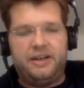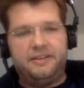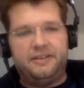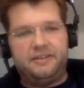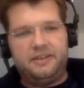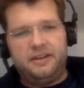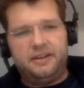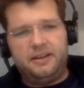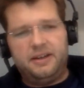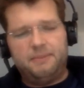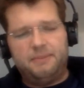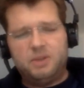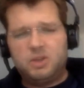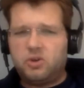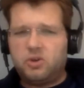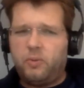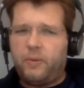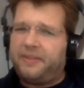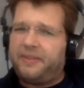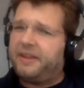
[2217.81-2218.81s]
And I'm not
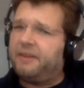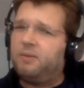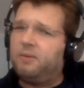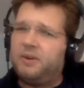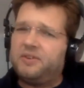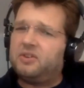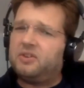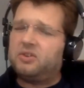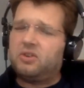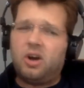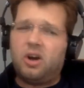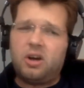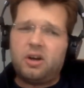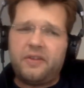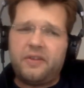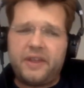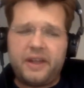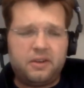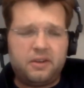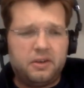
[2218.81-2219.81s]
sure whether there was a talk
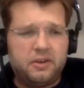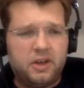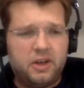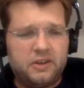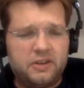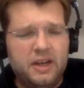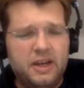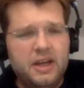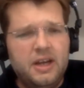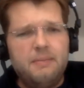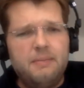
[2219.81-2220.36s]
on that or not,